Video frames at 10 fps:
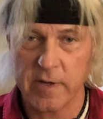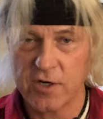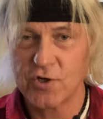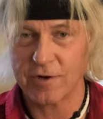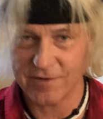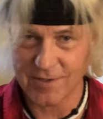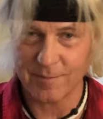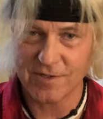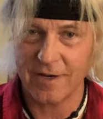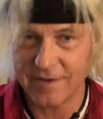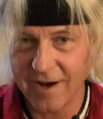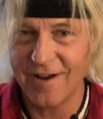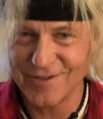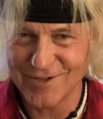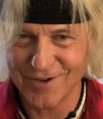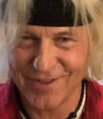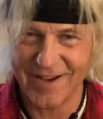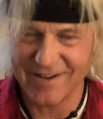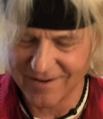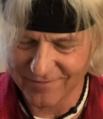make sure is upside down. So
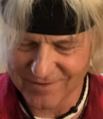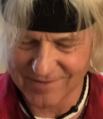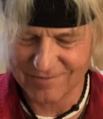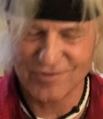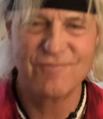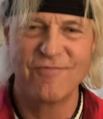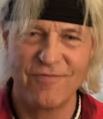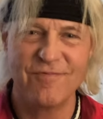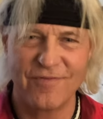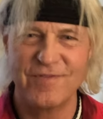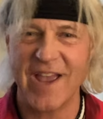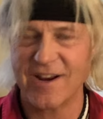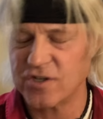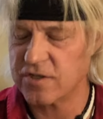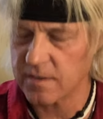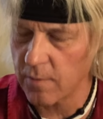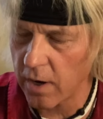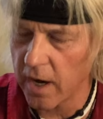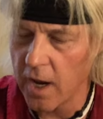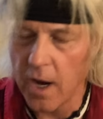they have to tax you some
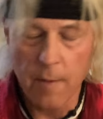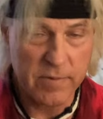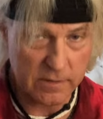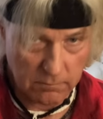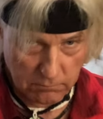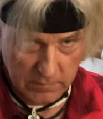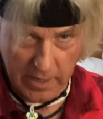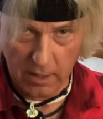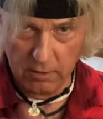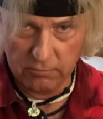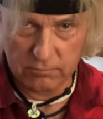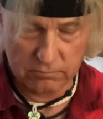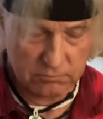more. But they own,